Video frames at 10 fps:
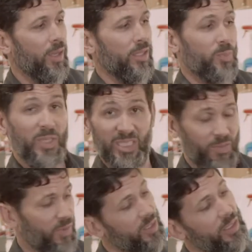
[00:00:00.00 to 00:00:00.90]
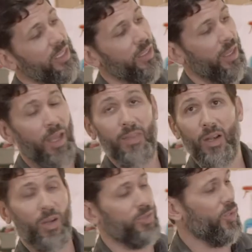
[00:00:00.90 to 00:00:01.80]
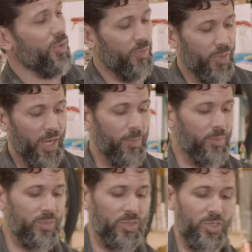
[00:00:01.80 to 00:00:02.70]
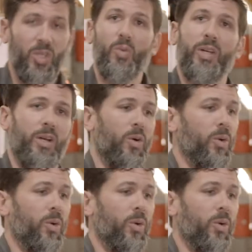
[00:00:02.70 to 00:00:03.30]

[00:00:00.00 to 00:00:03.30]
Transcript: specifically, and then also the frame, so you want to